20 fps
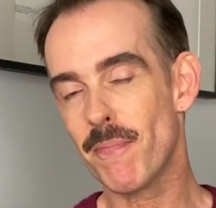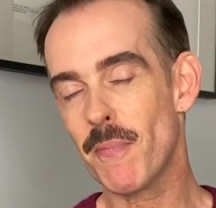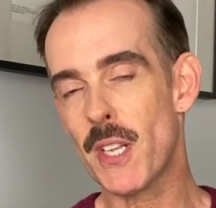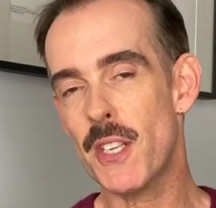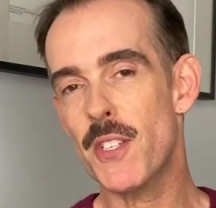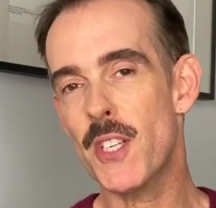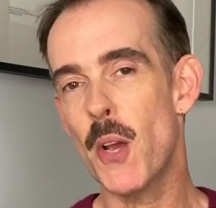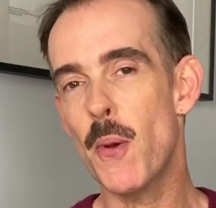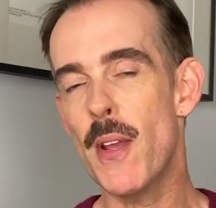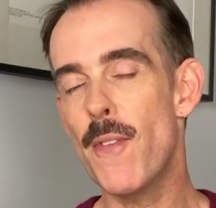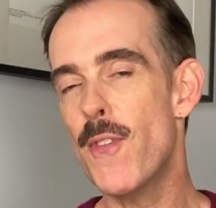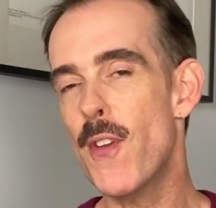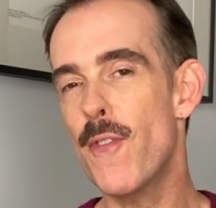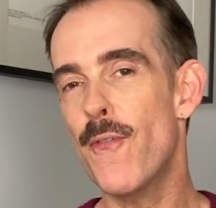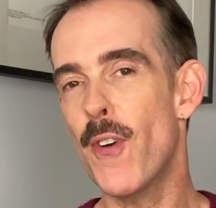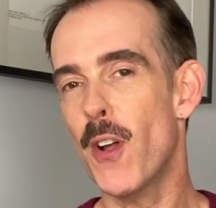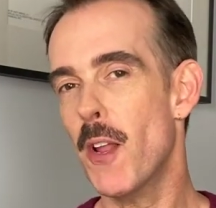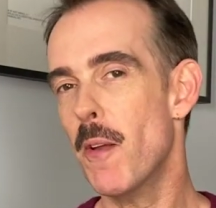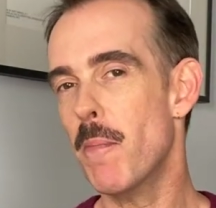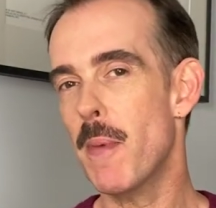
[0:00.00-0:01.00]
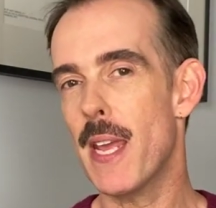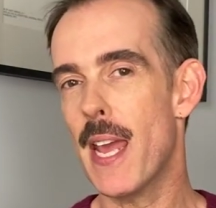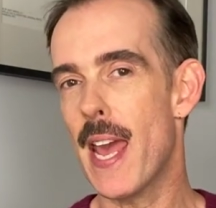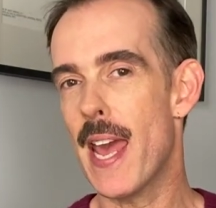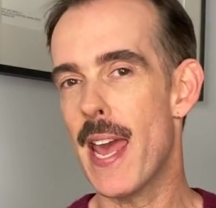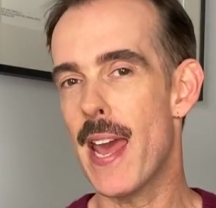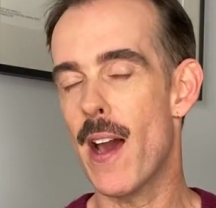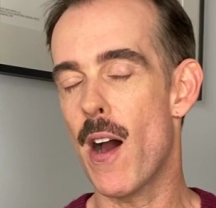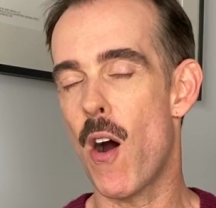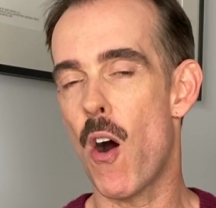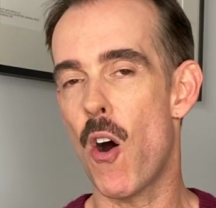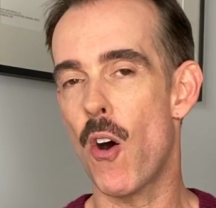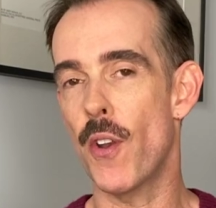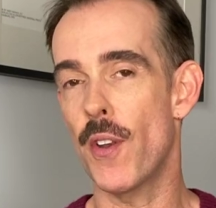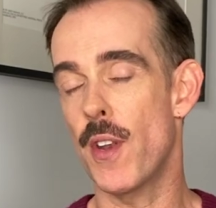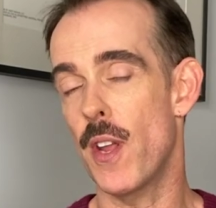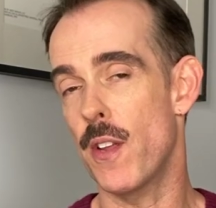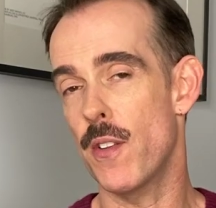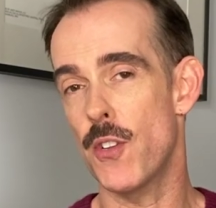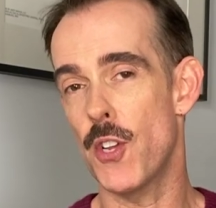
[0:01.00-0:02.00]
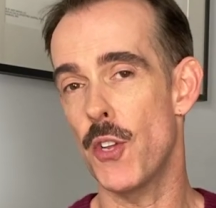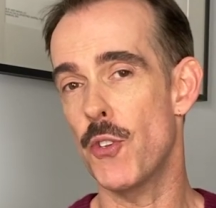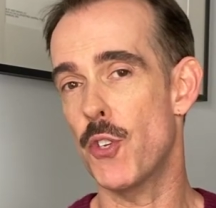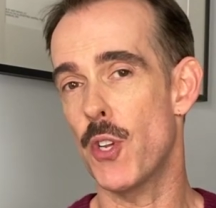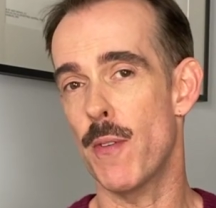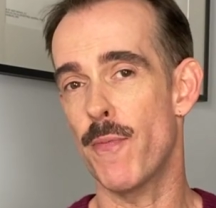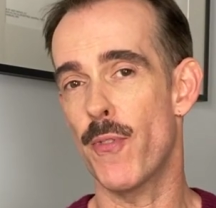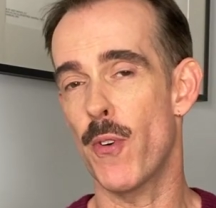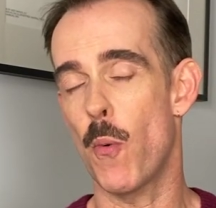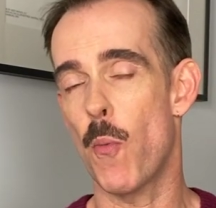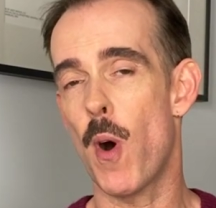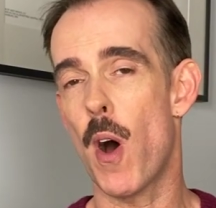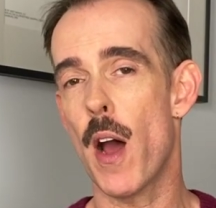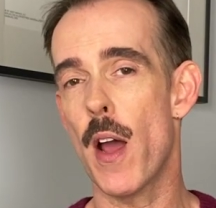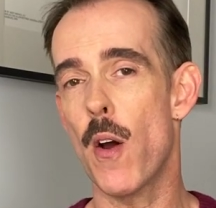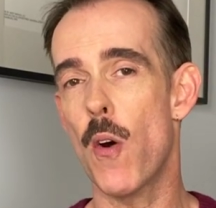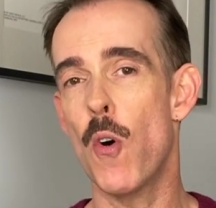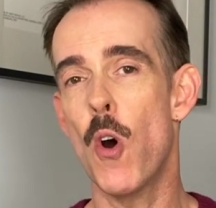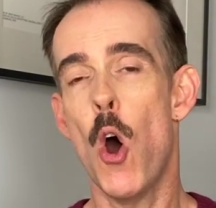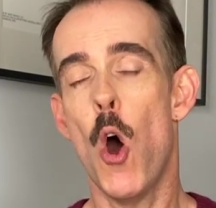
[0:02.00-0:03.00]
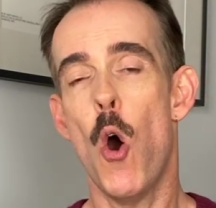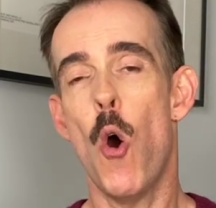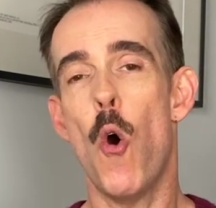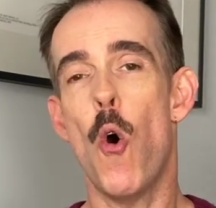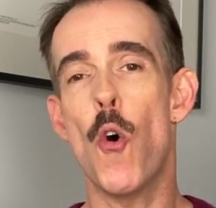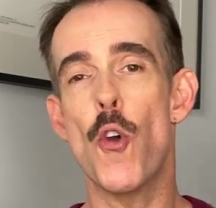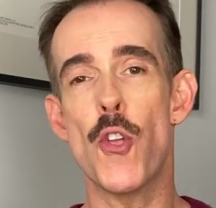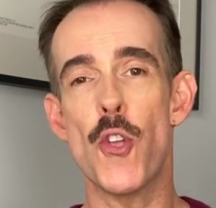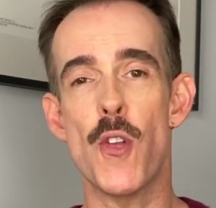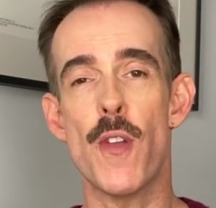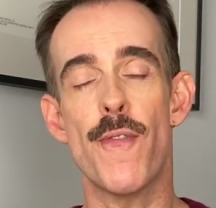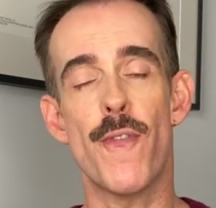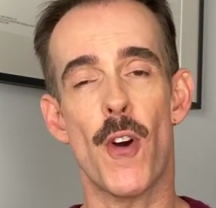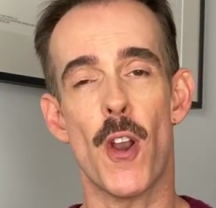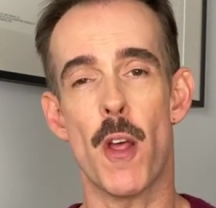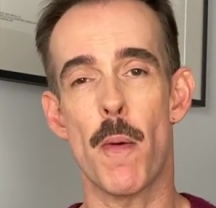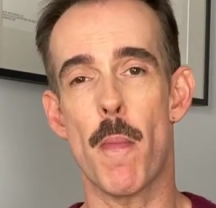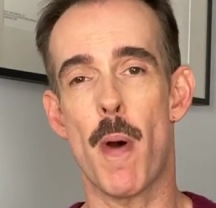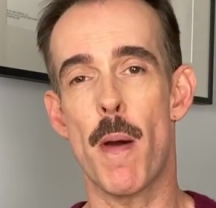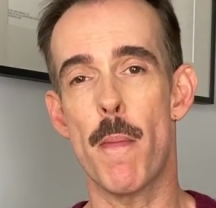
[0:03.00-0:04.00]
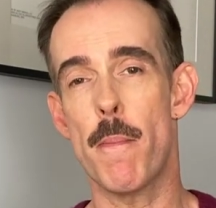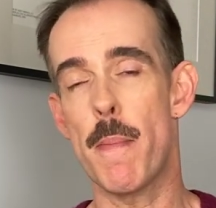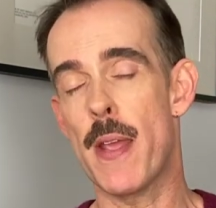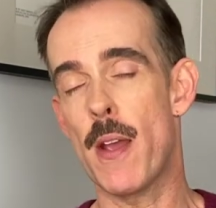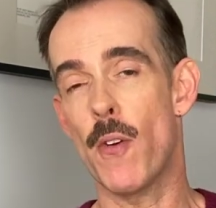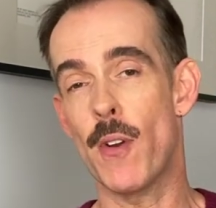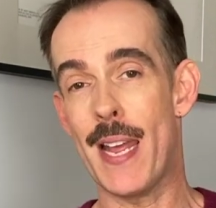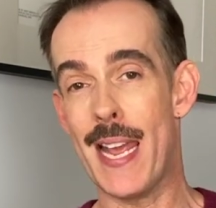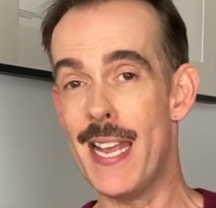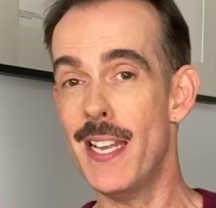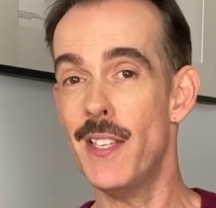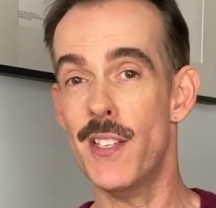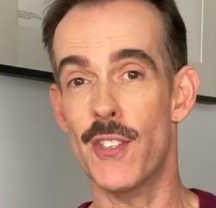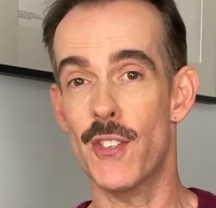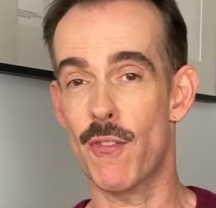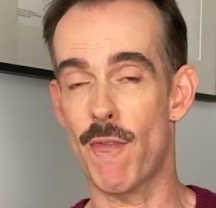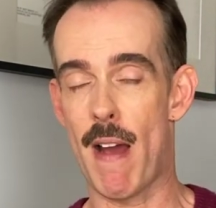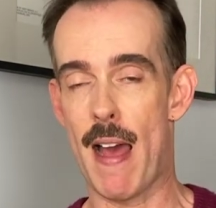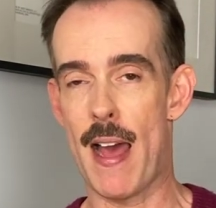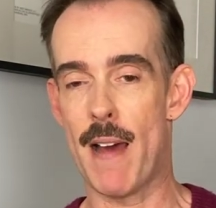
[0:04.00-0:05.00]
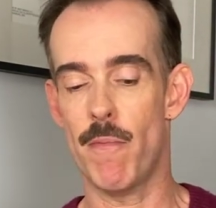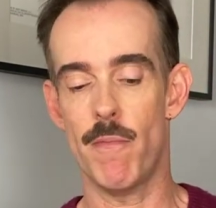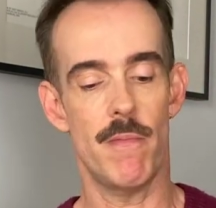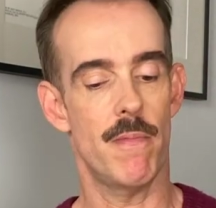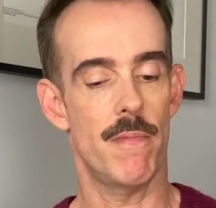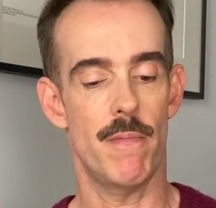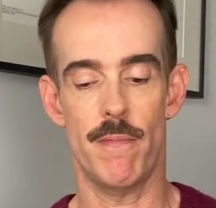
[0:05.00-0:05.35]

So if you followed me here on YouTube for a while, or you follow me on Instagram,